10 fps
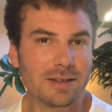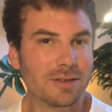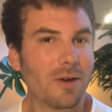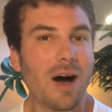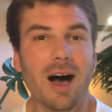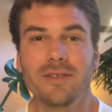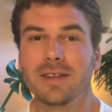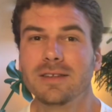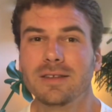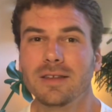so
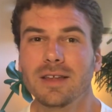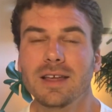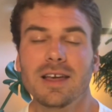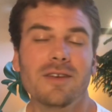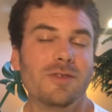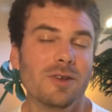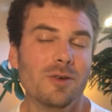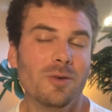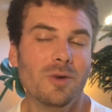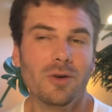obviously if
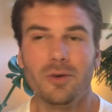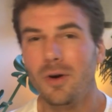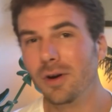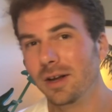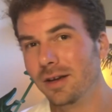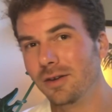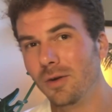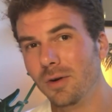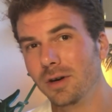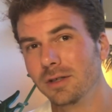you grow it
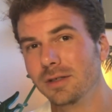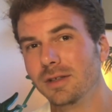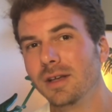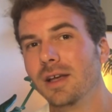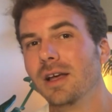indoors,